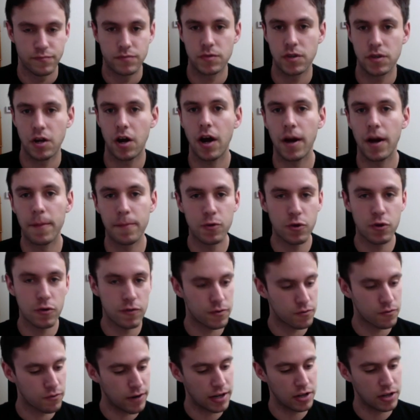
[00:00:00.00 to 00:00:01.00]
All right,
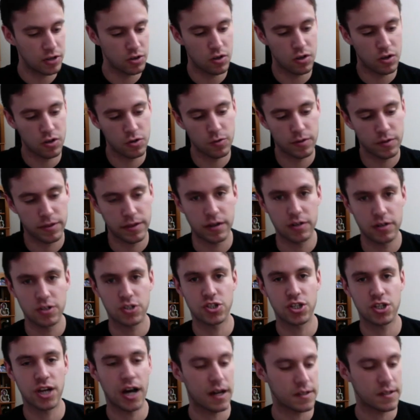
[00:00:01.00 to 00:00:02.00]
moving right along with our
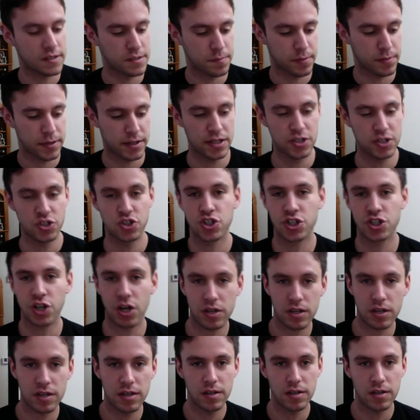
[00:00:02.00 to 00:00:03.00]
Child's Play
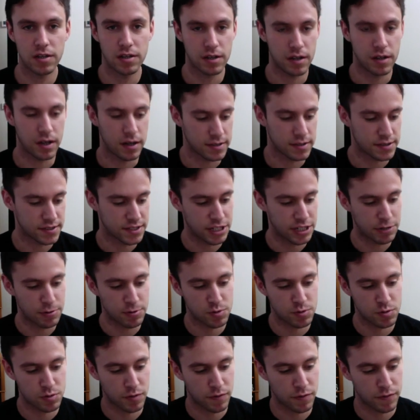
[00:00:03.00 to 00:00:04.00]
Chucky
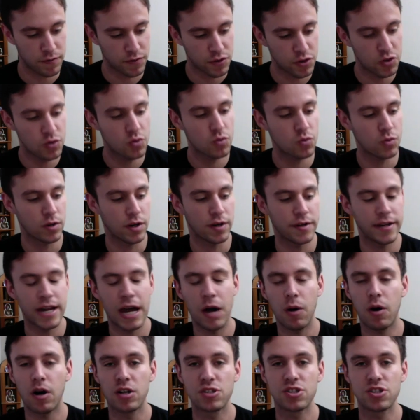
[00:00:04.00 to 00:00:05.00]
series review, we are
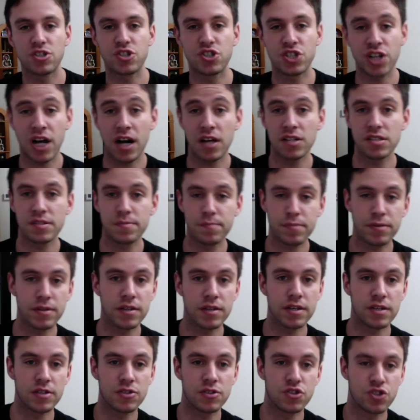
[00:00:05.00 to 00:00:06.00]
now on to Child's
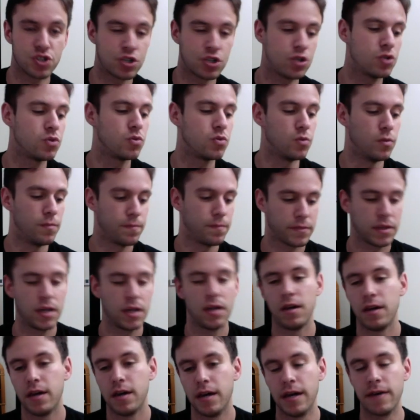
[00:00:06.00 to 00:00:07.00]
Play 2.
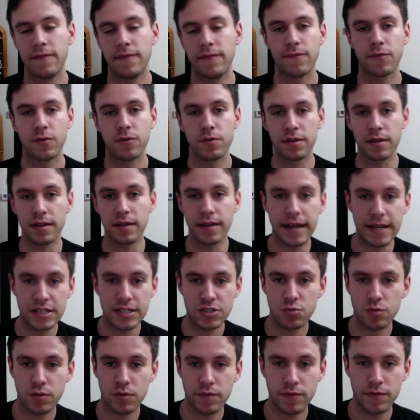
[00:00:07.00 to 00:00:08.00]
And for the
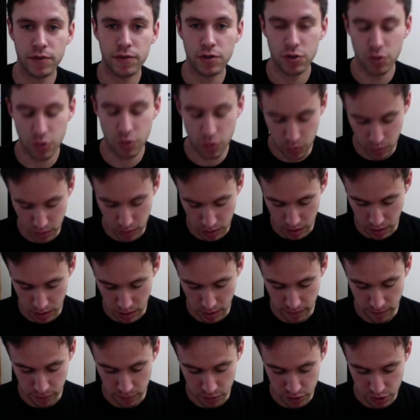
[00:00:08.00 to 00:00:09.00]
last review,
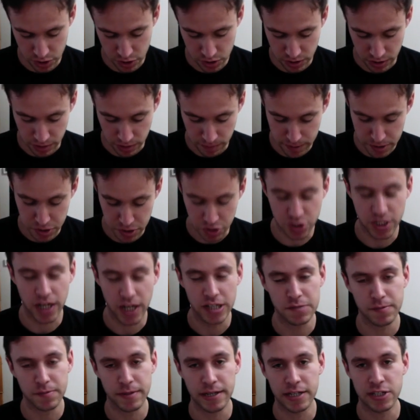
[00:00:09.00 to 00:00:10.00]
for the original
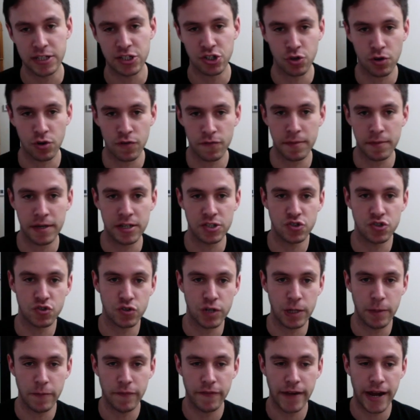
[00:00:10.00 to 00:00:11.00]
Child's Play, I showed off my
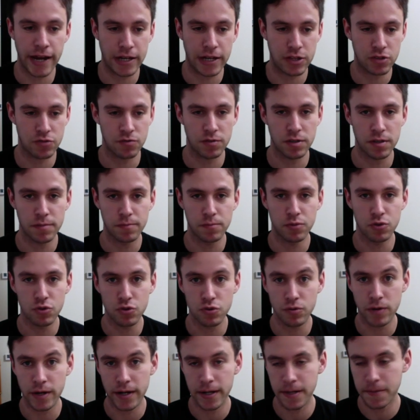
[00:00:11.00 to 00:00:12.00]
Scream Factory
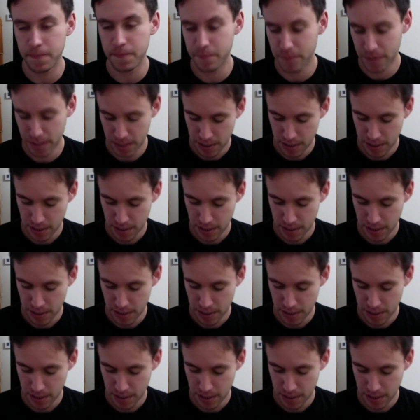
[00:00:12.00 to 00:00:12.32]
Blu-ray.